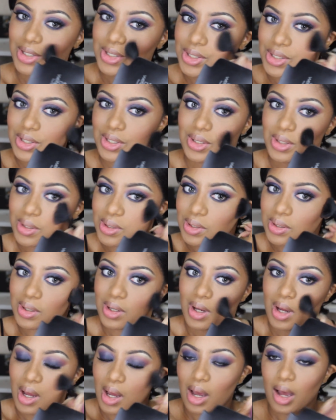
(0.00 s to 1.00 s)
And I'm
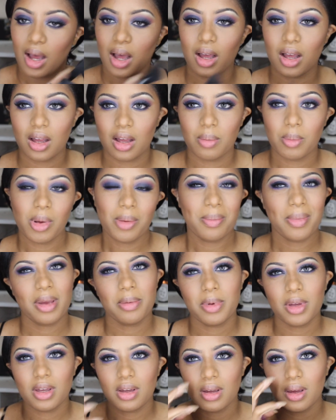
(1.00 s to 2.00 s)
just adding that
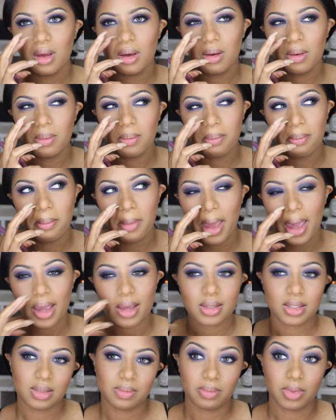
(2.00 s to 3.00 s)
literally
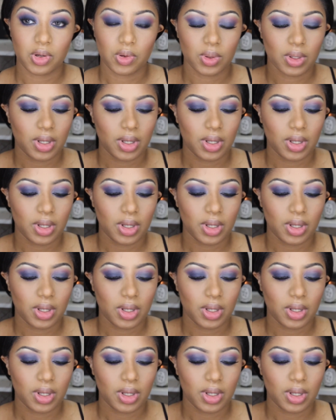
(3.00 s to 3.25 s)
to